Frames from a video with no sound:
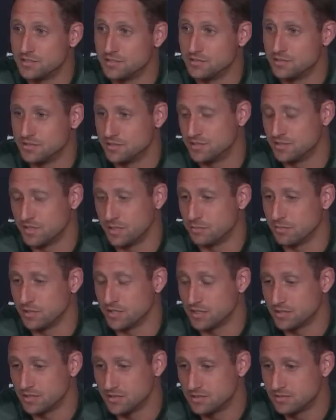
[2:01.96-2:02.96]
It just seemed
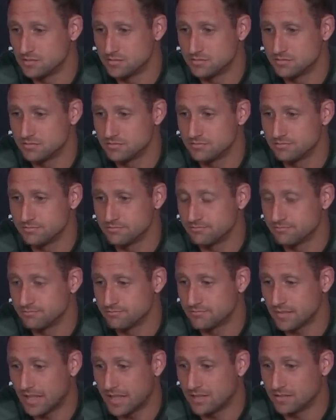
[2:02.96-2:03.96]
like,
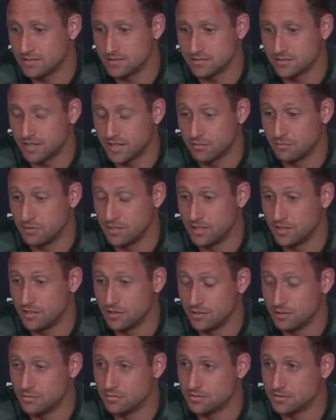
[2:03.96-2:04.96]
I don't know. I really didn't
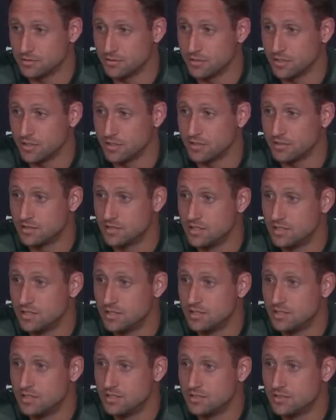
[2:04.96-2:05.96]
know what was going on.
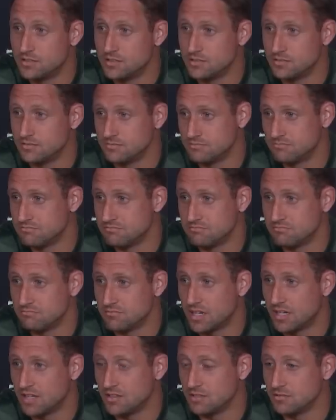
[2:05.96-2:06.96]

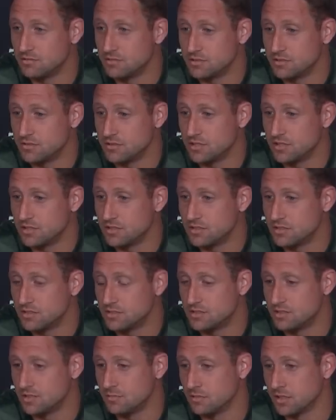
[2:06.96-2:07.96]
I didn't know what was going on. It
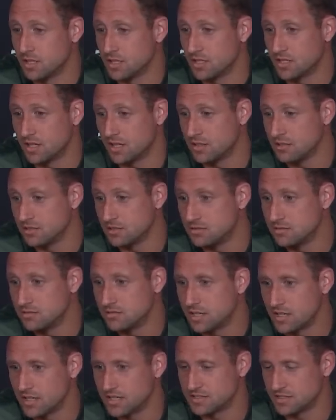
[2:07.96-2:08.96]
seemed like, I don't know.
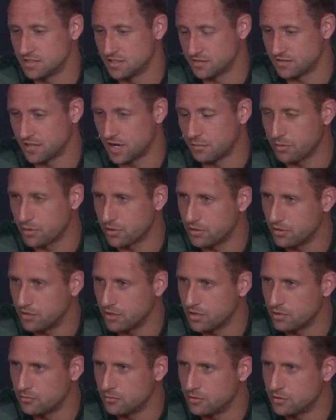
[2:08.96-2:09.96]
I guess in the tiebreaker, you
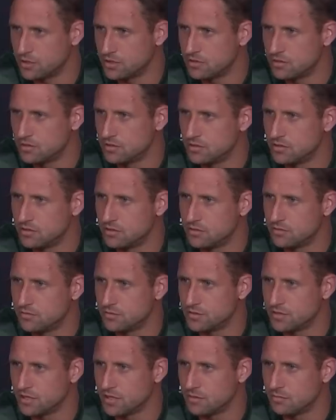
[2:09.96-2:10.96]
got a warning
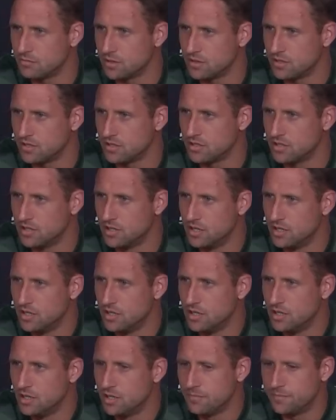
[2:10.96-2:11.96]
for time, I think.
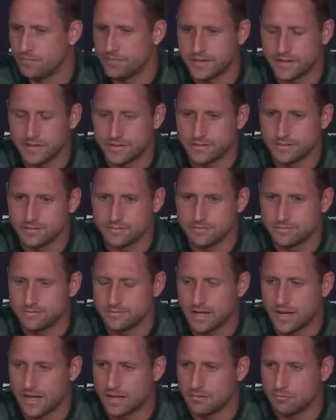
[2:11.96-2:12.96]
Yeah, and
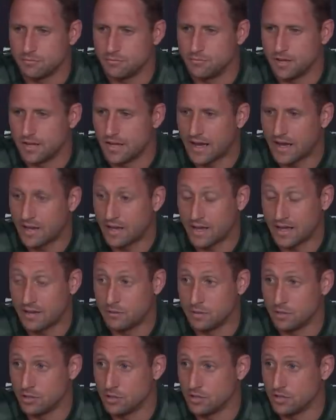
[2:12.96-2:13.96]
I, I
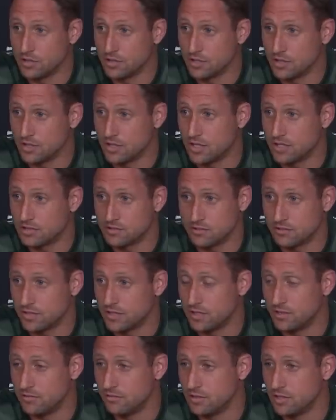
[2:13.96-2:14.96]
hadn't been looking at the clock, so I
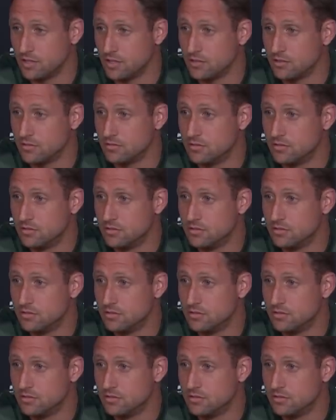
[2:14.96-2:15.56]
didn't really know